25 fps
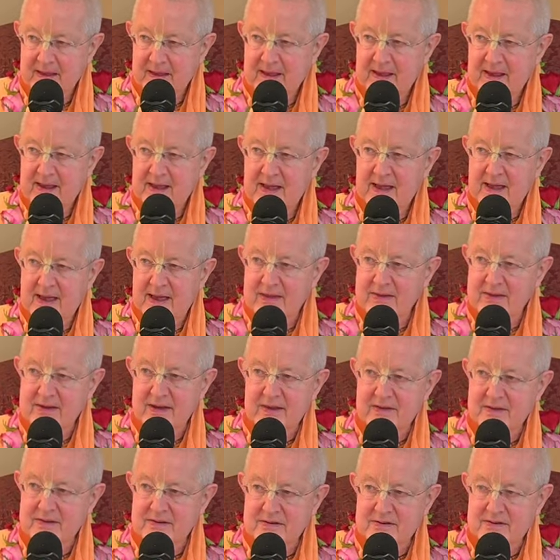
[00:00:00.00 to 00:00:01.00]
and the other
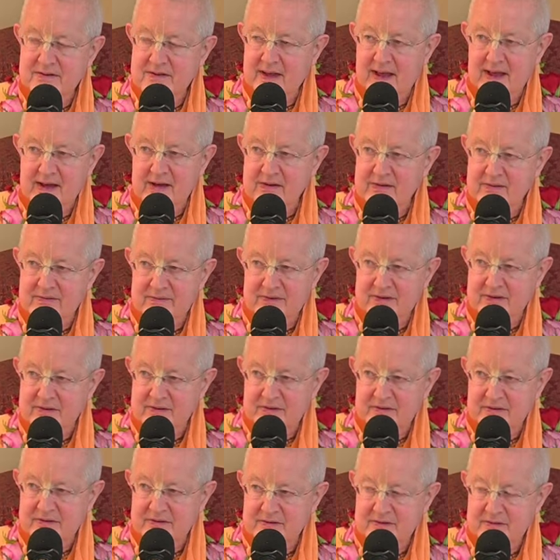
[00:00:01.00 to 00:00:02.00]
is Echo
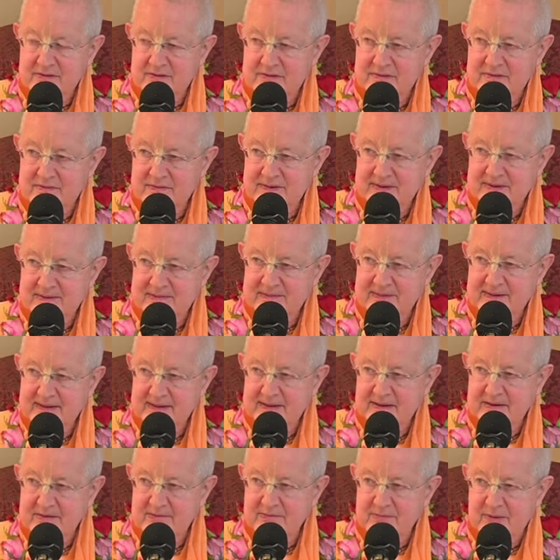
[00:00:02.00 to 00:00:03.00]
Village in
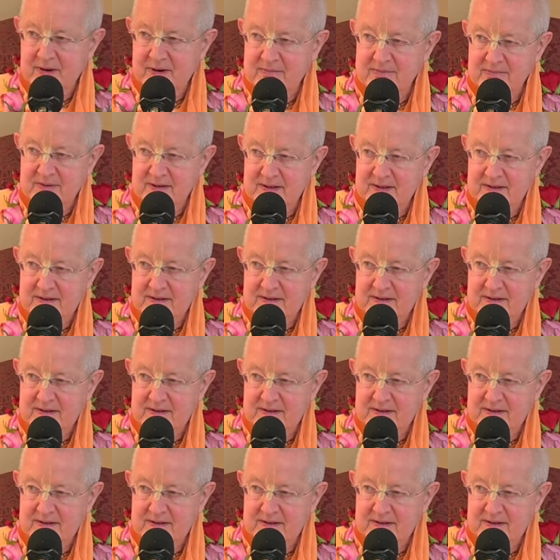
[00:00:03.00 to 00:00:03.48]
Bombay.